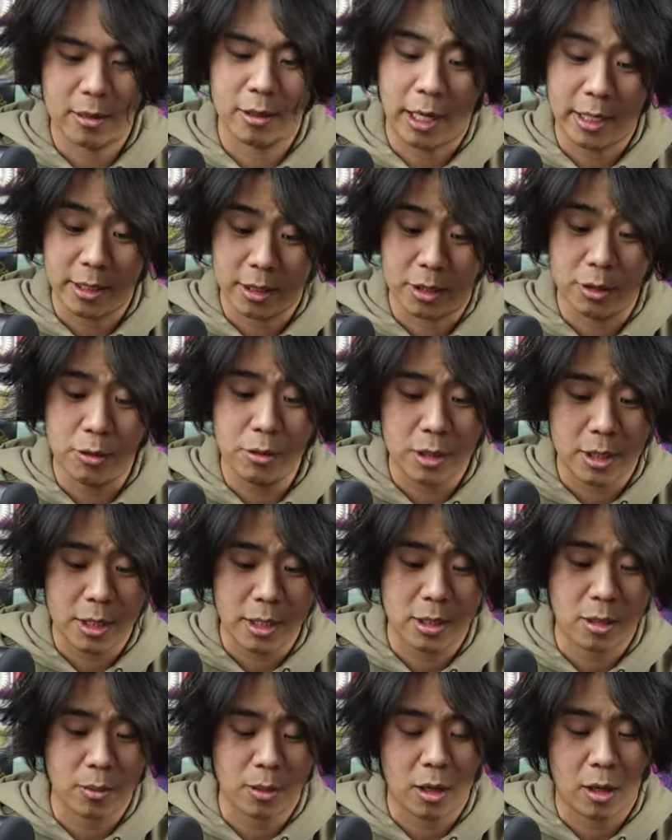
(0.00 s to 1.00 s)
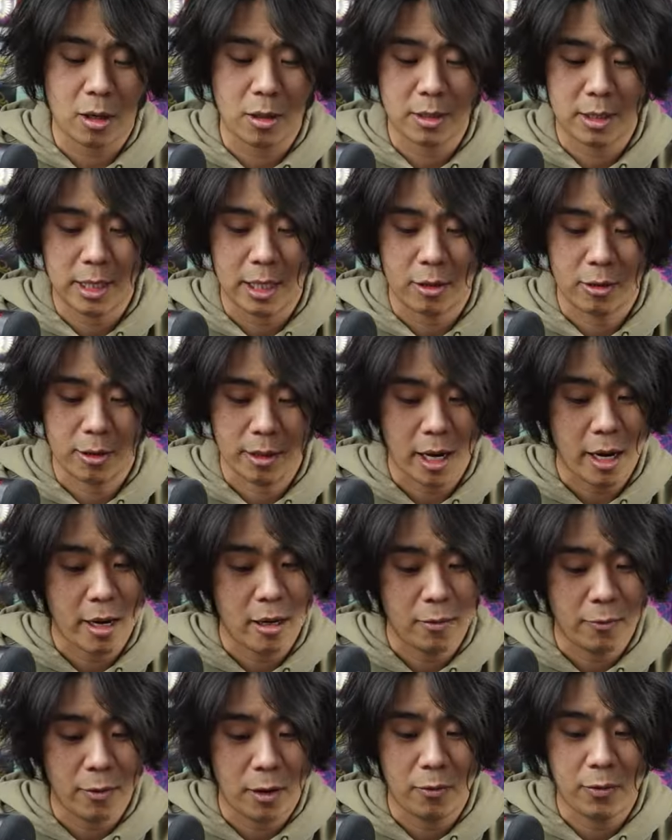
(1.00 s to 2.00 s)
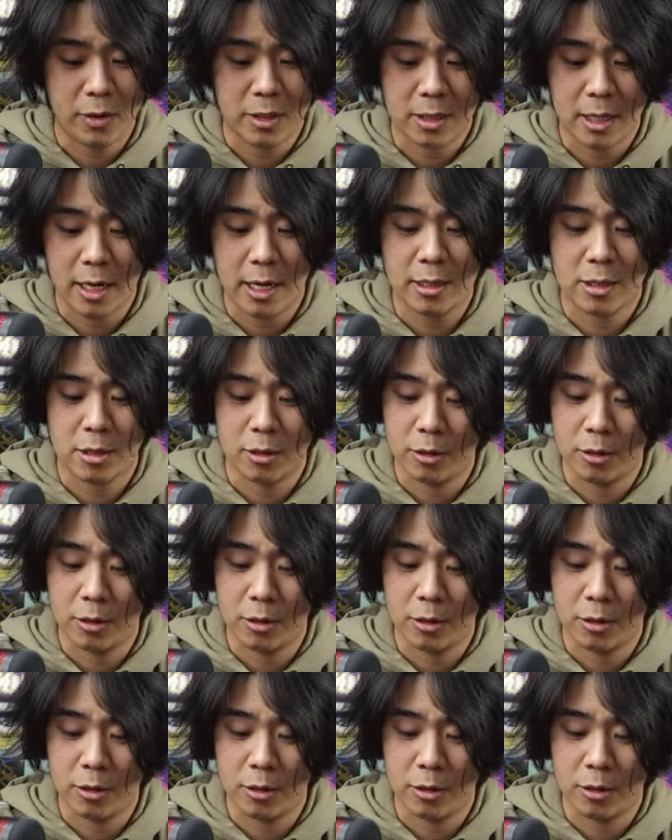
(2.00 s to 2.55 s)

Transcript: I do see some cards that are not in Evolving Skies,